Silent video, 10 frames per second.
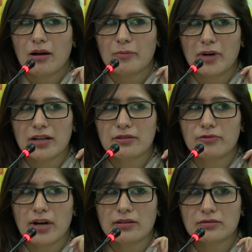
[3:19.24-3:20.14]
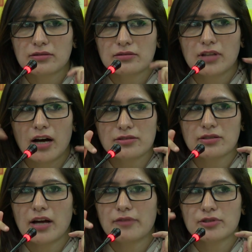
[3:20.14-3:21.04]
but once last
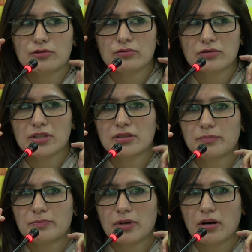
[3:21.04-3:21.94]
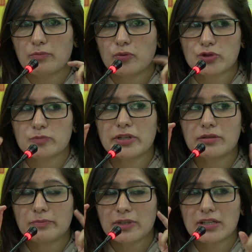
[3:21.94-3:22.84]
year i was using the uh,
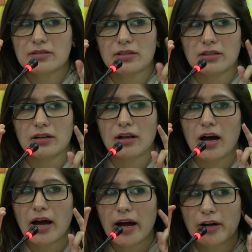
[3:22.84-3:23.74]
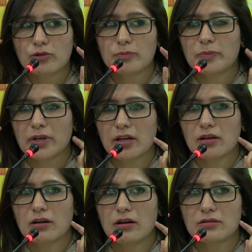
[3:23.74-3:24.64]
postpaid bsnl i had to
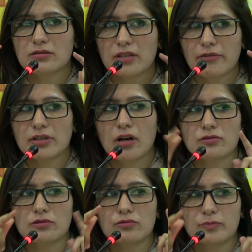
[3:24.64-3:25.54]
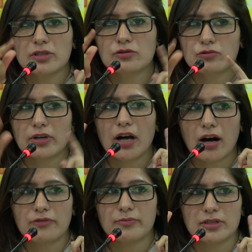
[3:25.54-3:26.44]
pay uh, 7000 rupees two and a
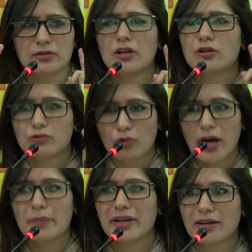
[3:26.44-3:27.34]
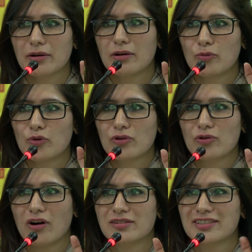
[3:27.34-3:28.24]
half months though i make uh, uh more
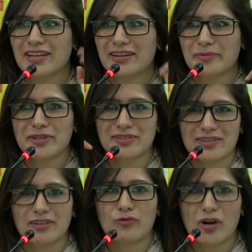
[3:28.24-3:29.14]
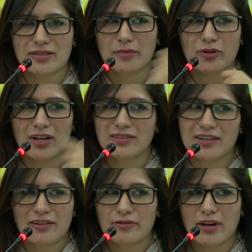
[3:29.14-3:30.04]
calls then because uh, whatsapp on
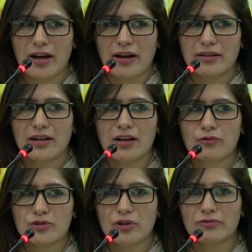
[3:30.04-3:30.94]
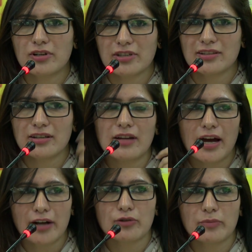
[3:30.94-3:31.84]
other uh, hand was not working then
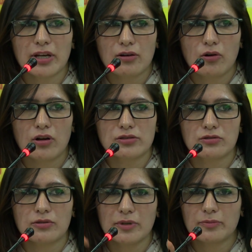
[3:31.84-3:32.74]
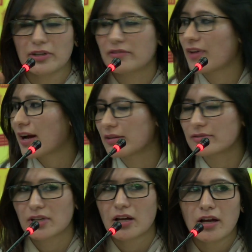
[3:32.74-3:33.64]
i had to make calls to the people in fact i
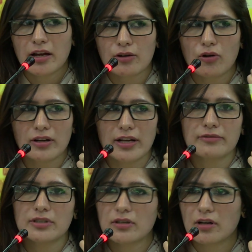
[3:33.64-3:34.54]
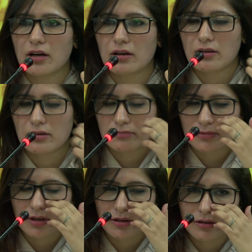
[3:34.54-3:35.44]
was in contact with the um,
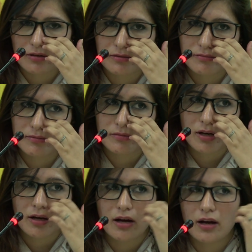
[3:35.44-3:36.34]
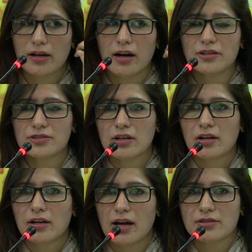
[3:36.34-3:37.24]
um, akash
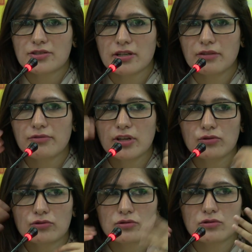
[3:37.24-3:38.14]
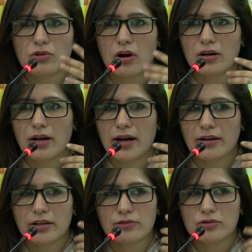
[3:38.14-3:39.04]
last year we used to talk
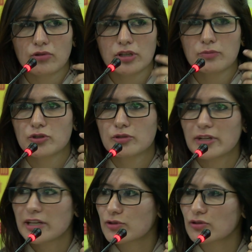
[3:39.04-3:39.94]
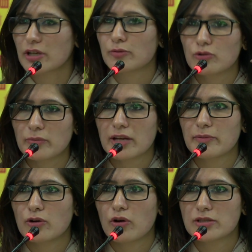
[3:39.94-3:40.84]
and it was only possible he was not able to make
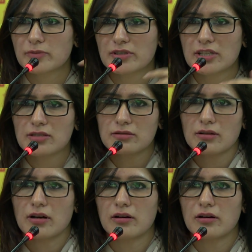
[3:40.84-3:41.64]
me calls because his